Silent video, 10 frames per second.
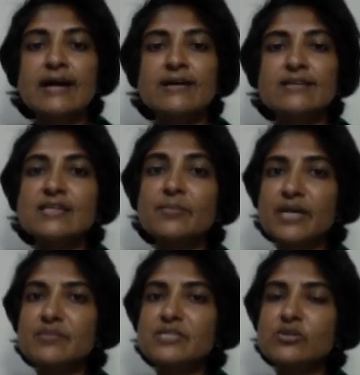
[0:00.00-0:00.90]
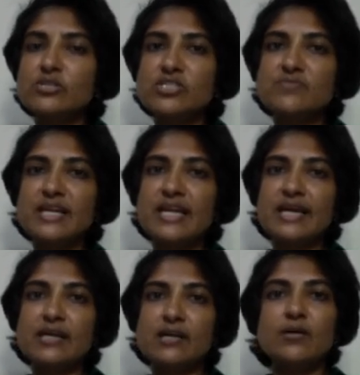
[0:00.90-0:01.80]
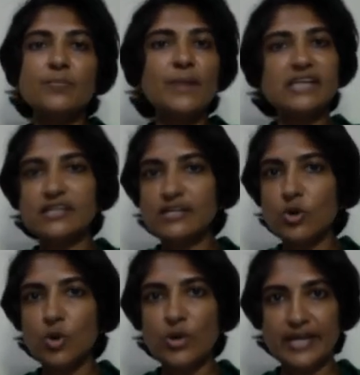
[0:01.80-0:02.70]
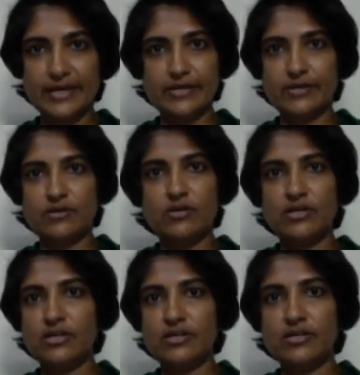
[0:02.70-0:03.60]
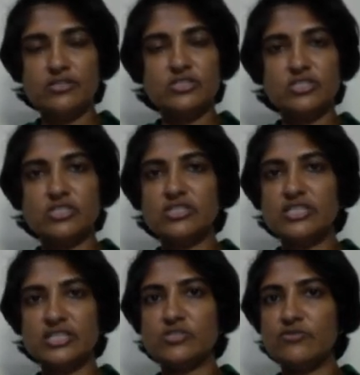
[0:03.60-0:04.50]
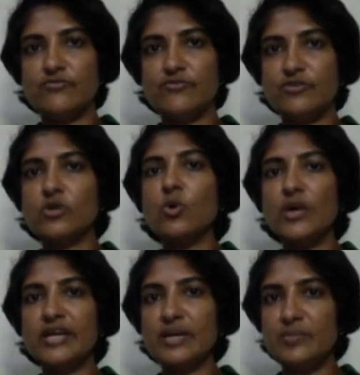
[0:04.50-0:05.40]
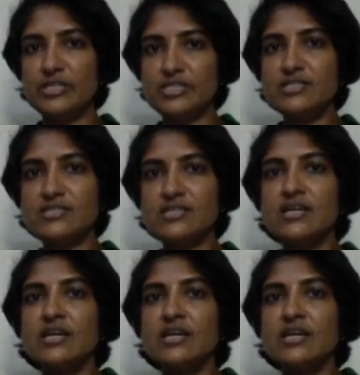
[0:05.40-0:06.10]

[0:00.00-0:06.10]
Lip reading: Sometimes it could just be like Python coding or just a test of your coding abilities.